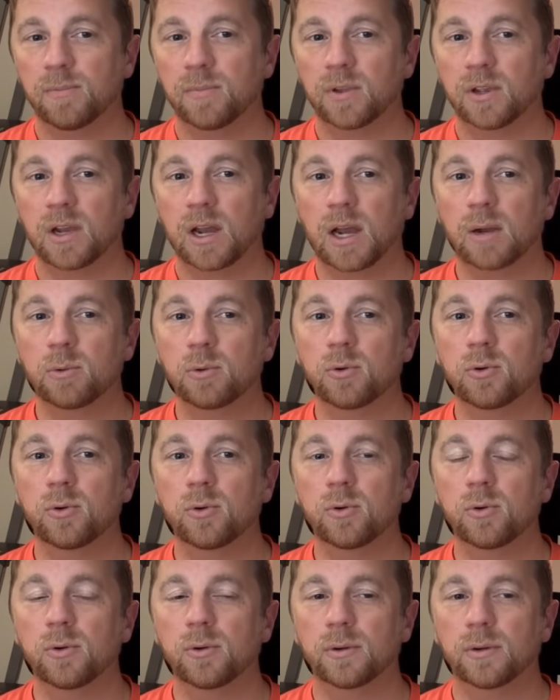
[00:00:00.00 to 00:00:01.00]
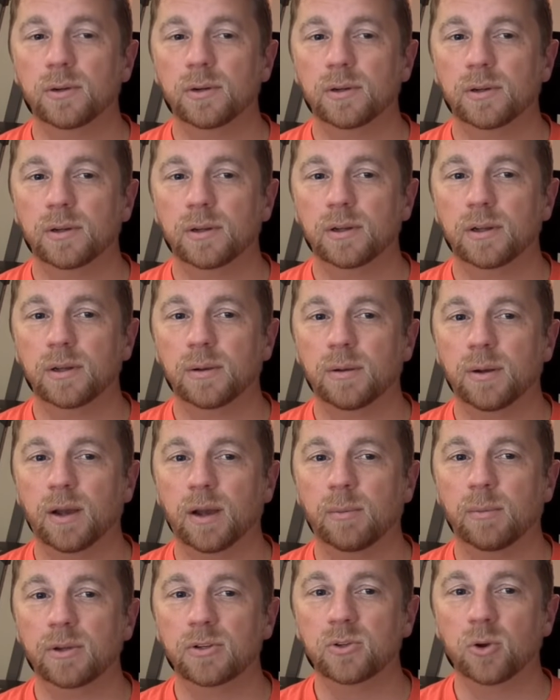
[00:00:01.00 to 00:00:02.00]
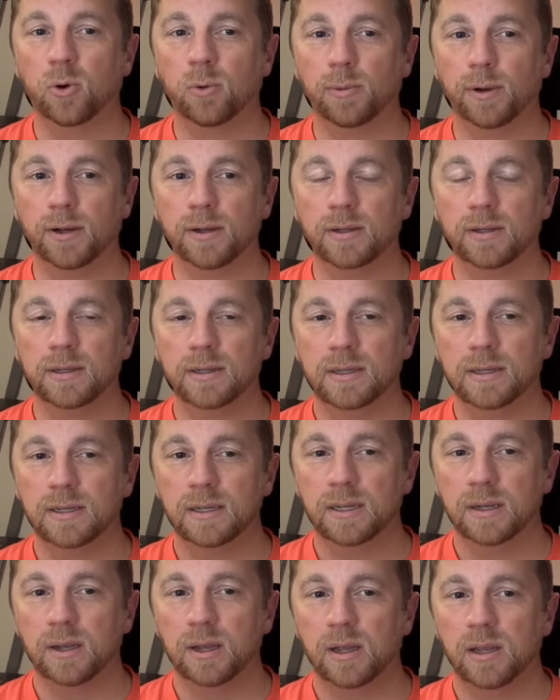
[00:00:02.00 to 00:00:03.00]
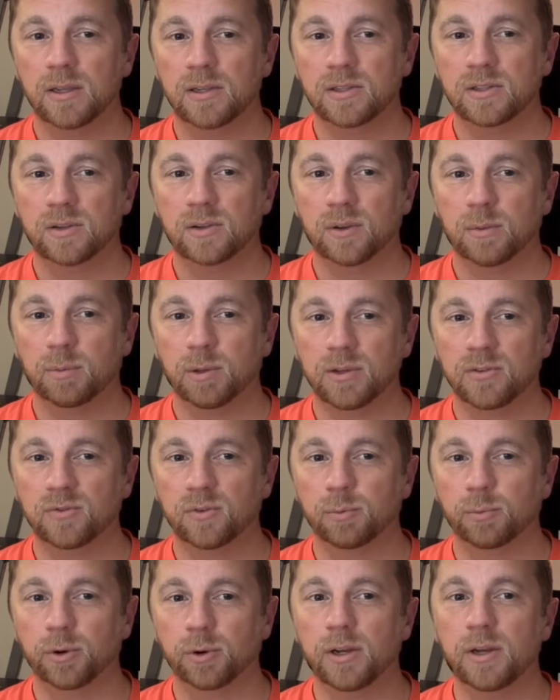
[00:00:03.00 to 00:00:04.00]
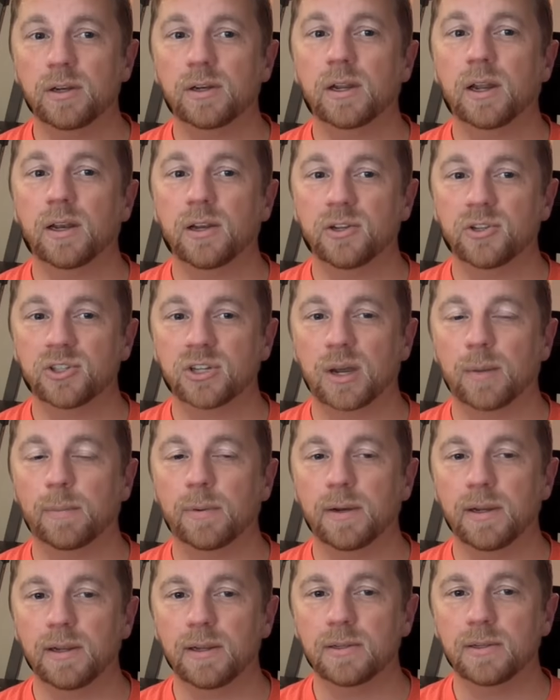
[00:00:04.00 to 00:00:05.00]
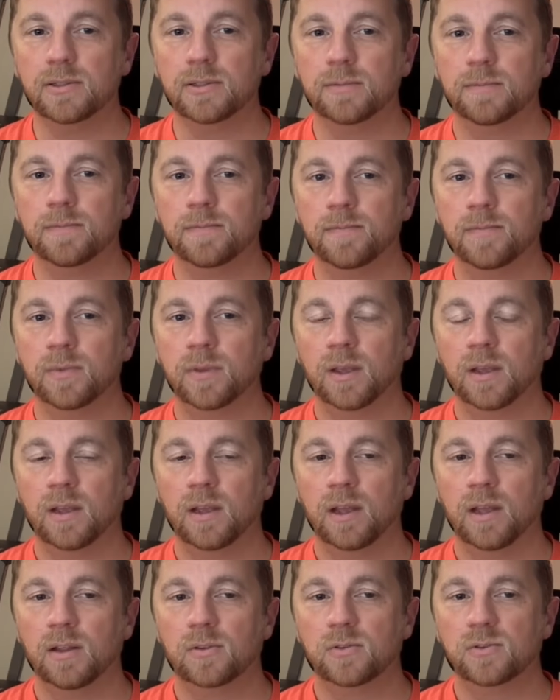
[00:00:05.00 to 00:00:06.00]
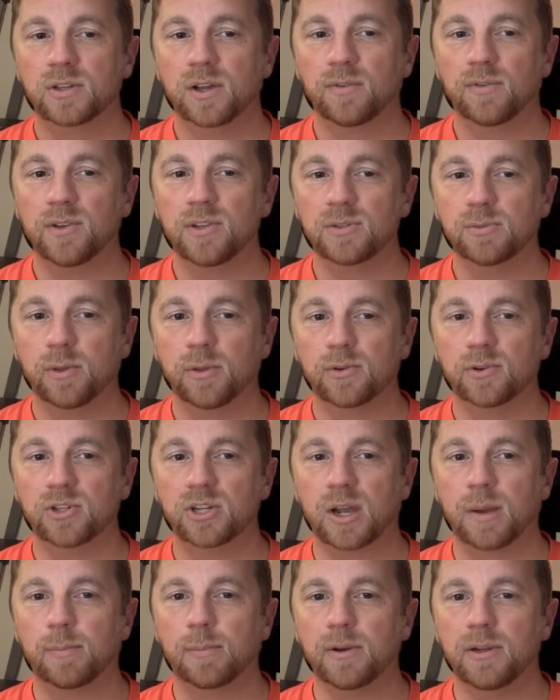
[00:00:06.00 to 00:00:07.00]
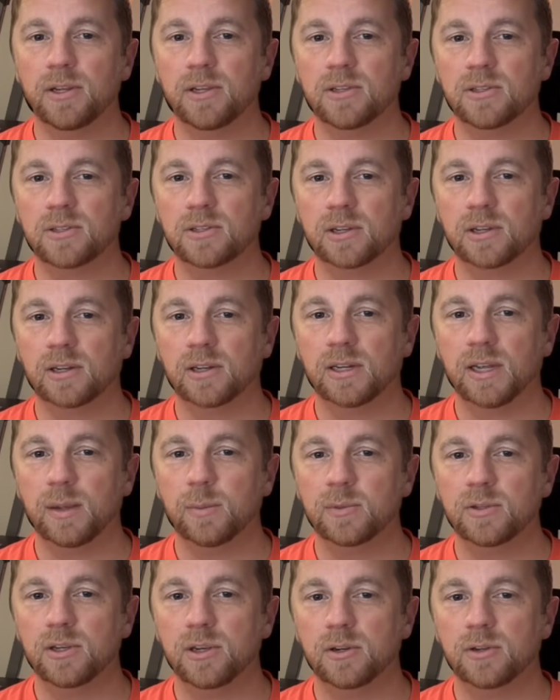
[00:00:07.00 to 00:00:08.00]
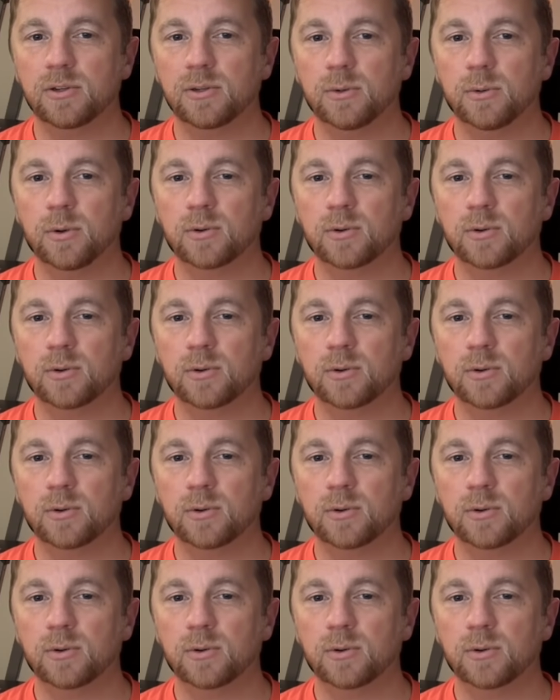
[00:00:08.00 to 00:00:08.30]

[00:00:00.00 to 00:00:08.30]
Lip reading: Kairu Matoma plays for Brighton, and he's Japanese. And there's definitely some other Japanese names here too.